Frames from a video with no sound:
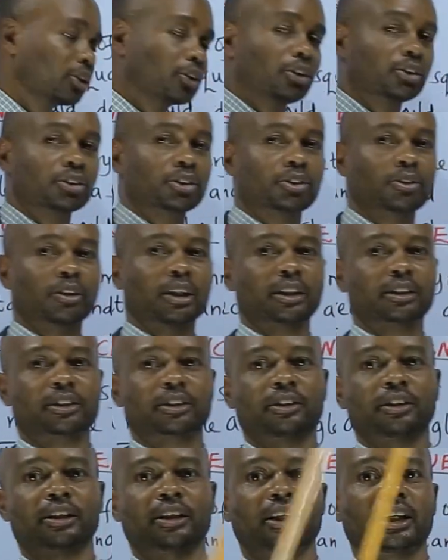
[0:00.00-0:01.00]
to
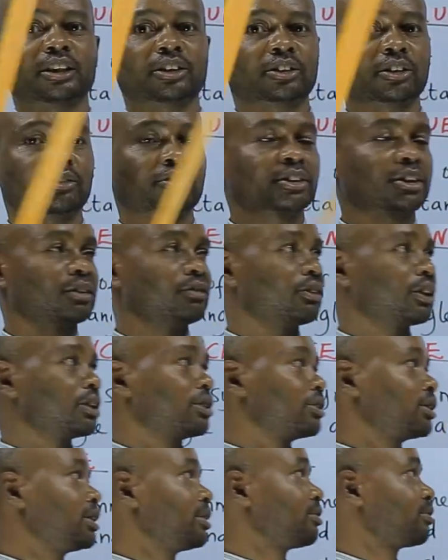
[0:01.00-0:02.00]
construct the lines of
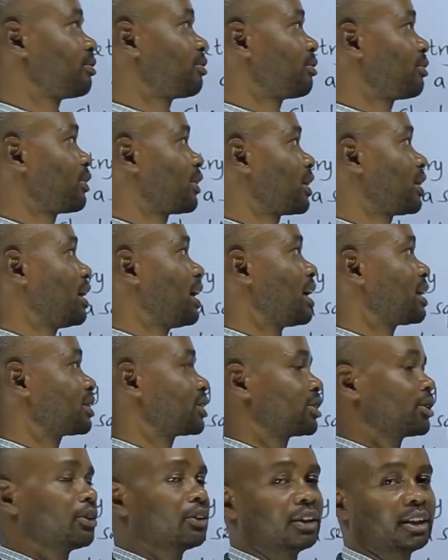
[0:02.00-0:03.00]
symmetry,
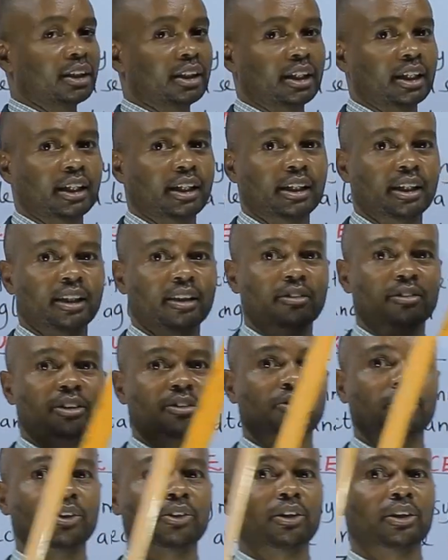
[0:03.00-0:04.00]
as shown here,
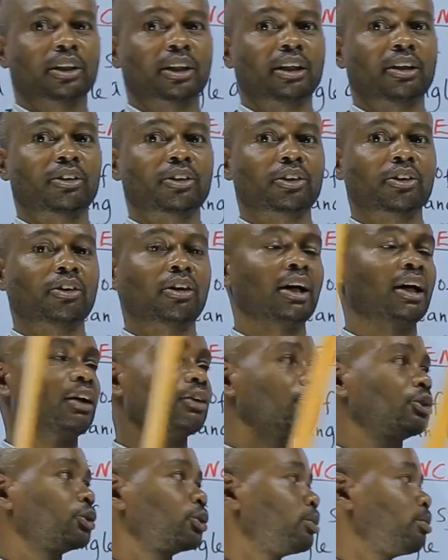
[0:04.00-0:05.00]
everybody now know
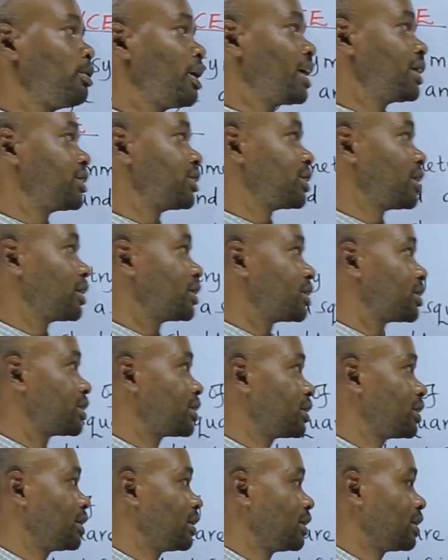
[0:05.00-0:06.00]
how to
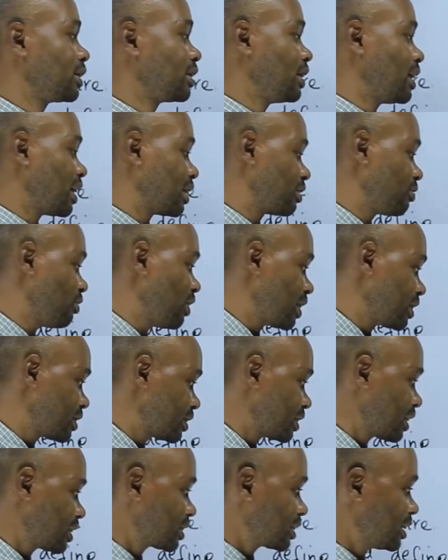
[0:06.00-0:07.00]
bisect that.
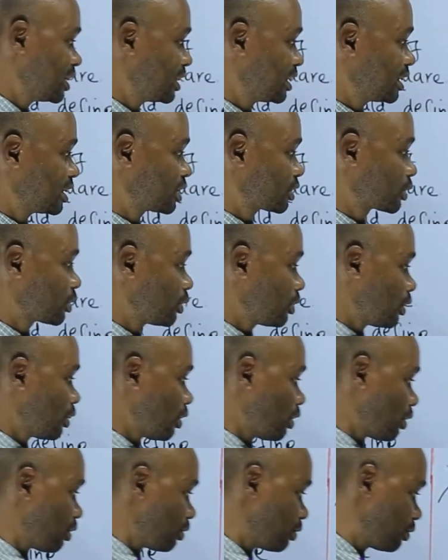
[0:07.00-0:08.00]
Bisect any two
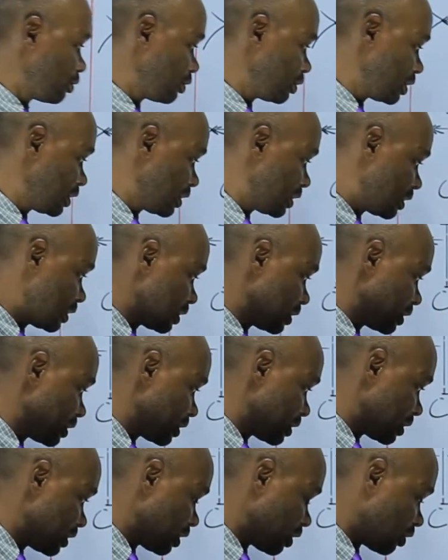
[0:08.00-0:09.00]
of
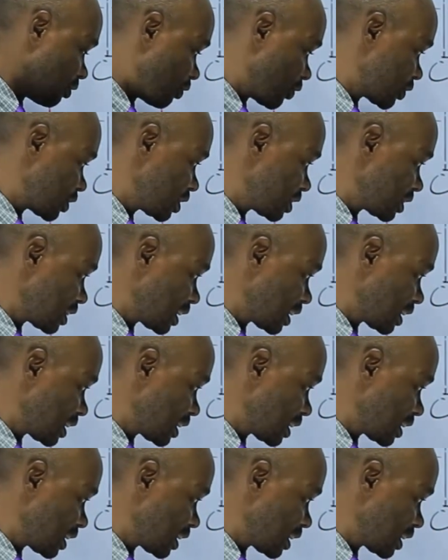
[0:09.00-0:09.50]
the opposite